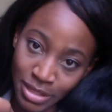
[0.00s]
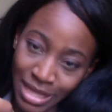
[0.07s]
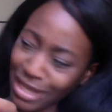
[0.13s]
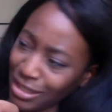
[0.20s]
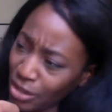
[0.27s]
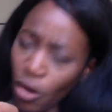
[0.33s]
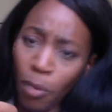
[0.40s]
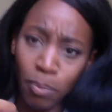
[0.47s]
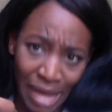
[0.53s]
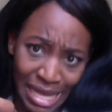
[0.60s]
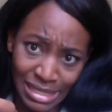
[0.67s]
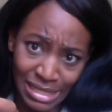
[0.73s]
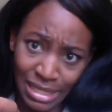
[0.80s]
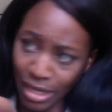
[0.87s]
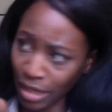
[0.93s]
like little
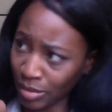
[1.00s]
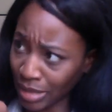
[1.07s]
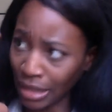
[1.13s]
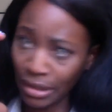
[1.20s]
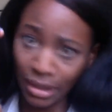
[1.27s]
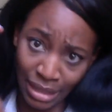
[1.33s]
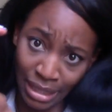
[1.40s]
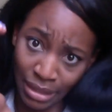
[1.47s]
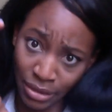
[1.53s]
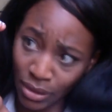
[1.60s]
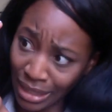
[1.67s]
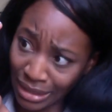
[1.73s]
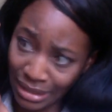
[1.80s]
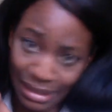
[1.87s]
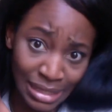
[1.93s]
plastic cups that look like they're
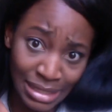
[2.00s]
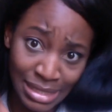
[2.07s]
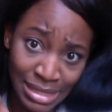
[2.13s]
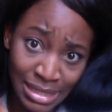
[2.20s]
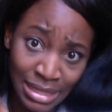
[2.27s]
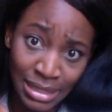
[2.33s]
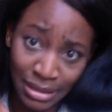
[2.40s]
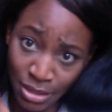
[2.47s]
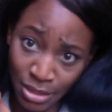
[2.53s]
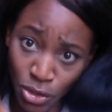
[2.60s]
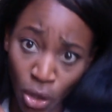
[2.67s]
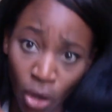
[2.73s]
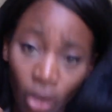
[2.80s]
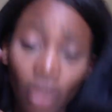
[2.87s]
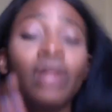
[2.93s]
like this
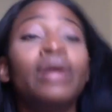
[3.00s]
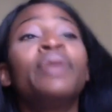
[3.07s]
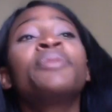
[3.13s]
tall.